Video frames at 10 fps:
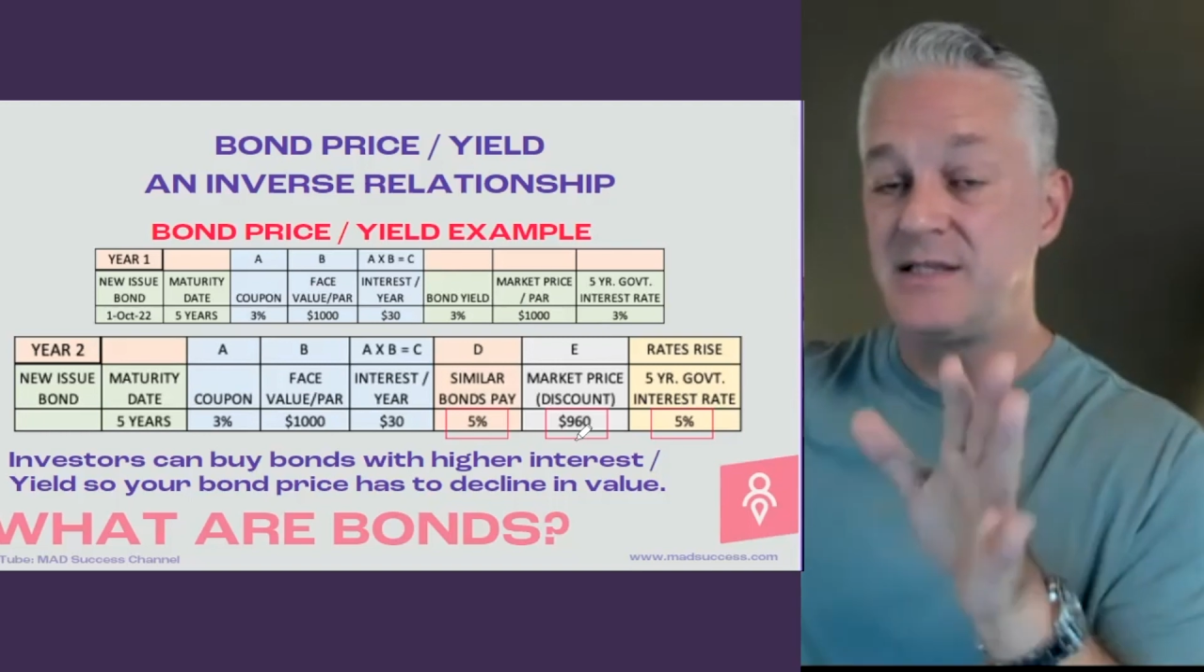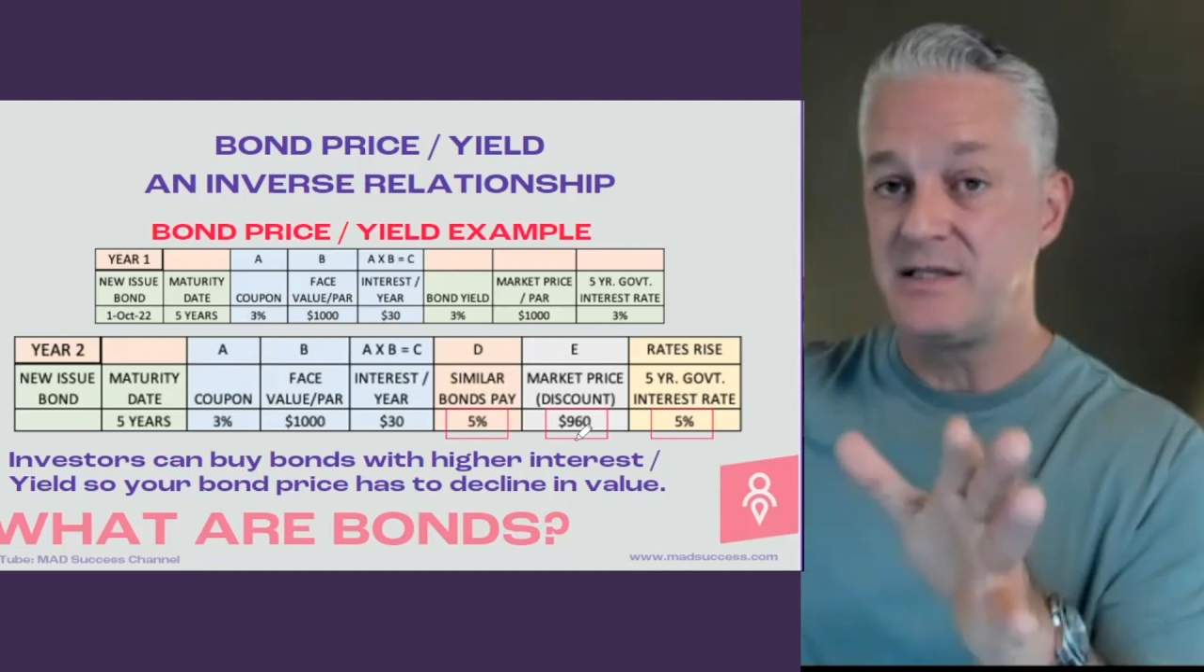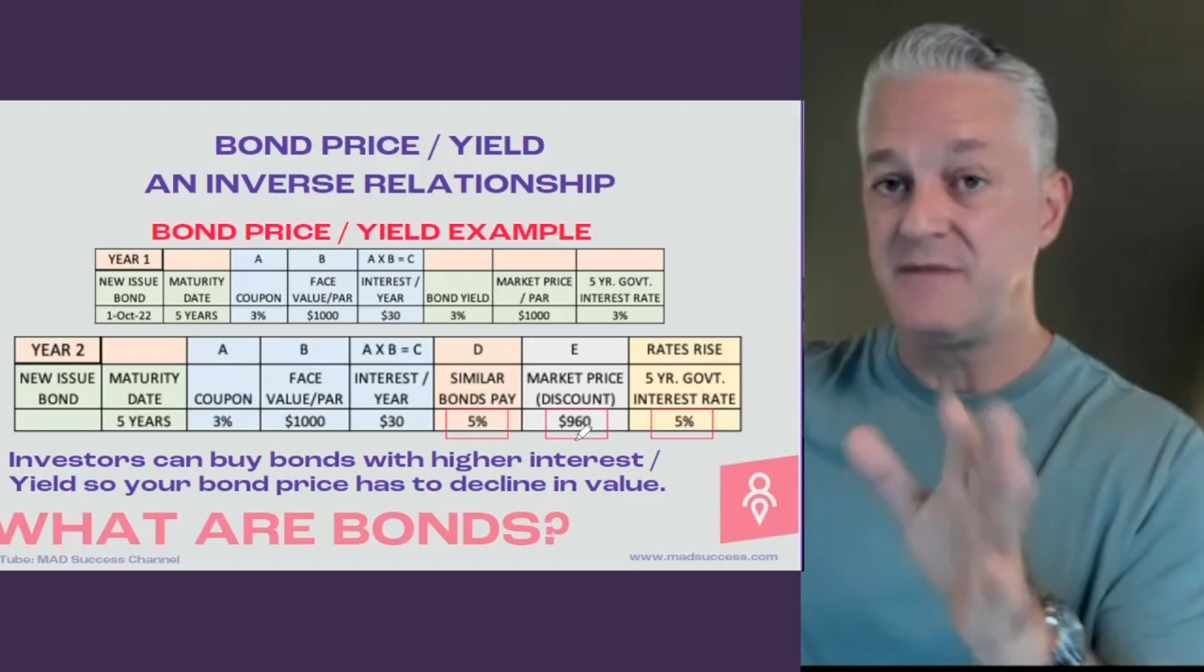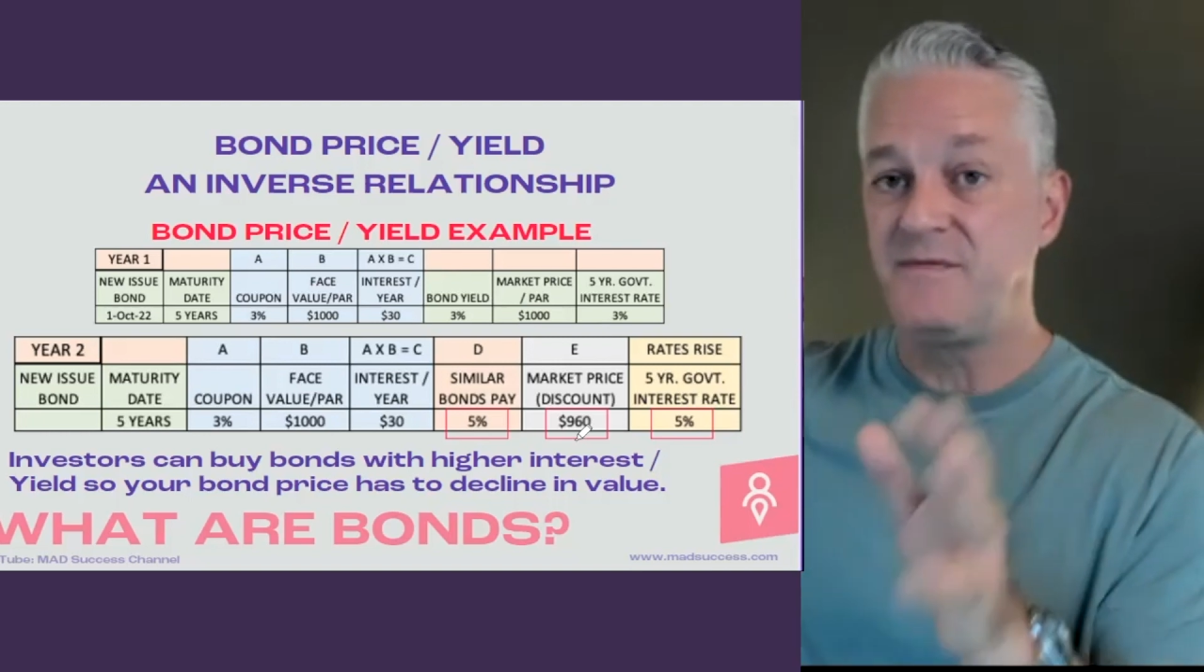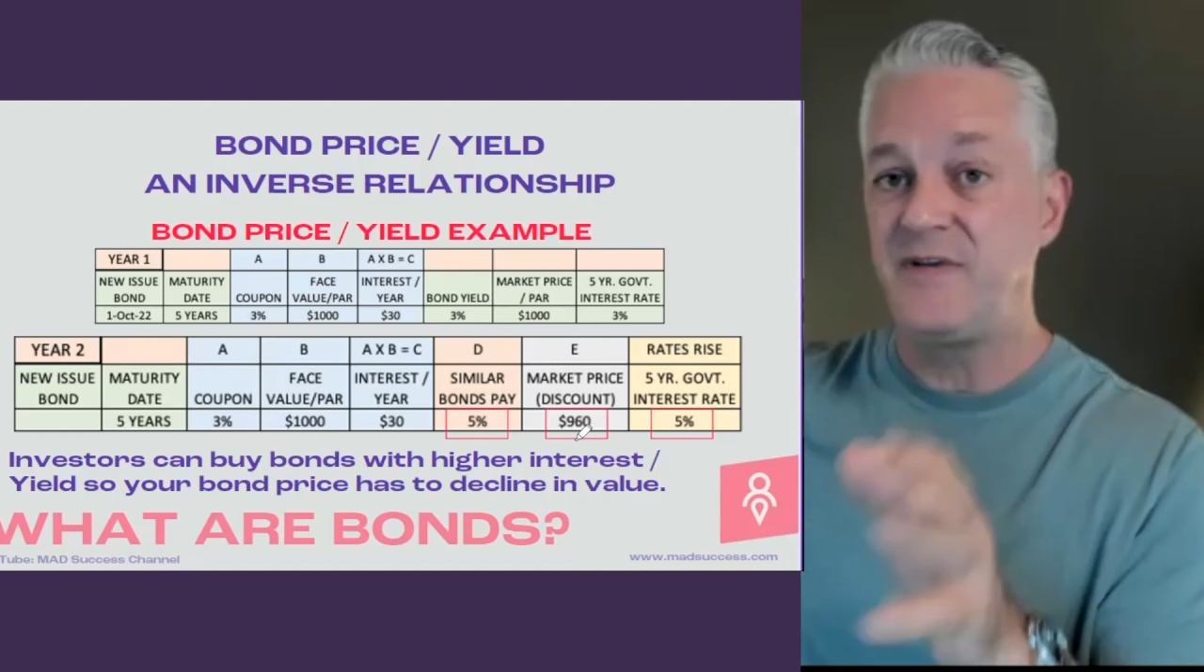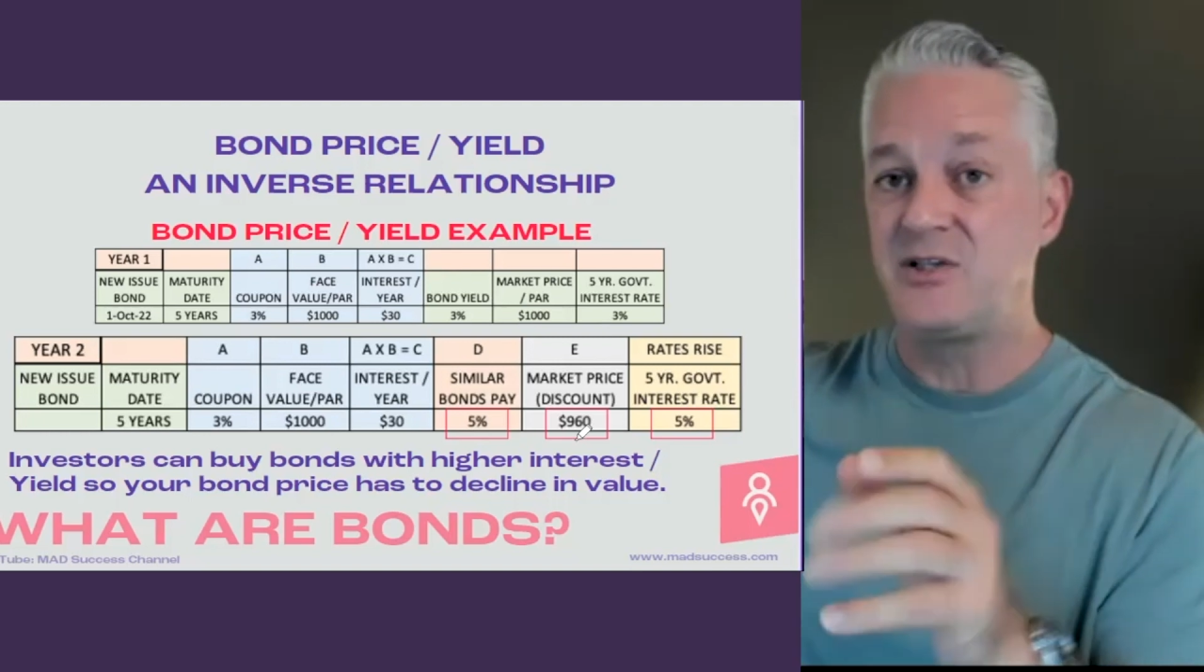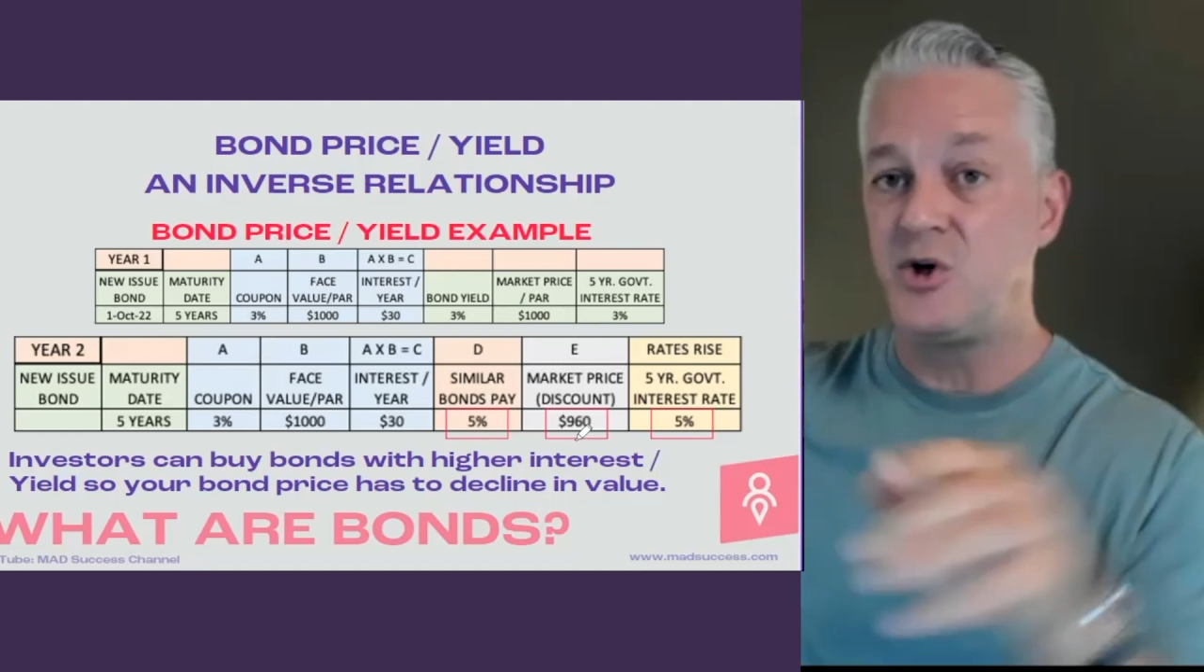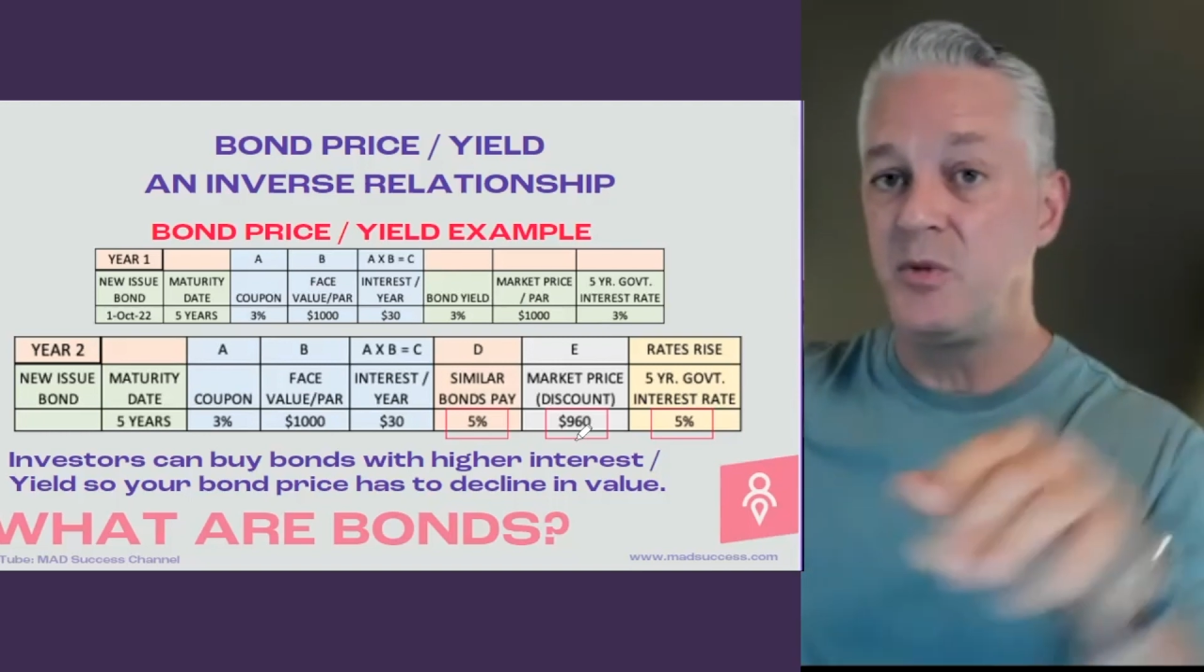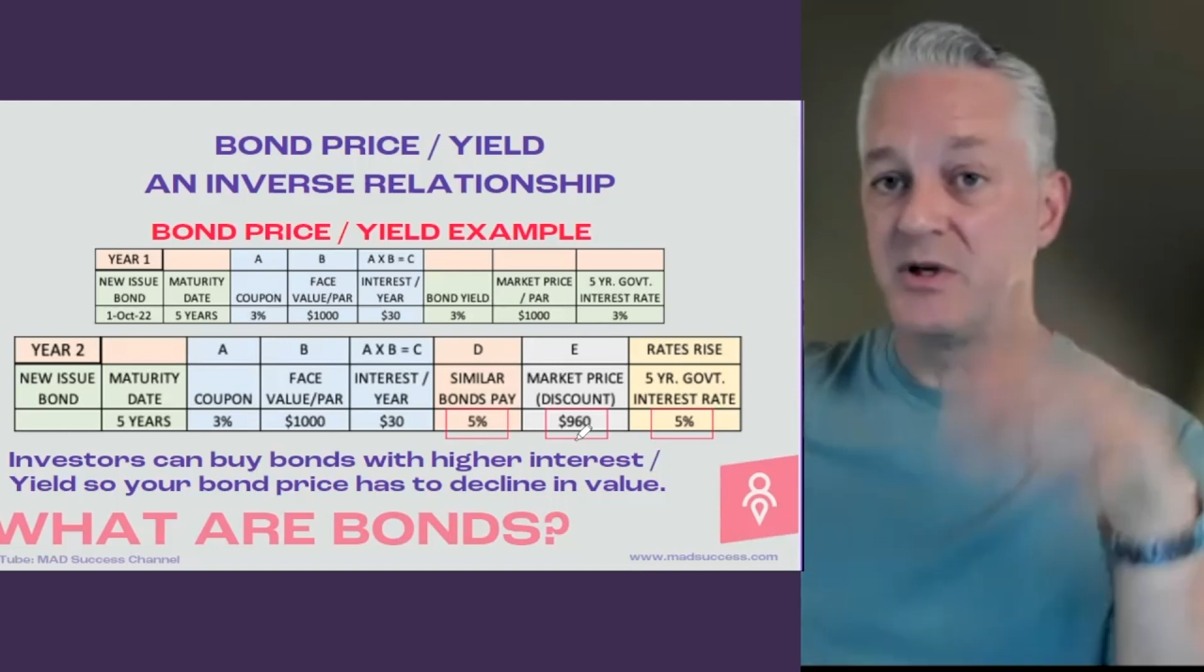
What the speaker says: it's a fixed coupon,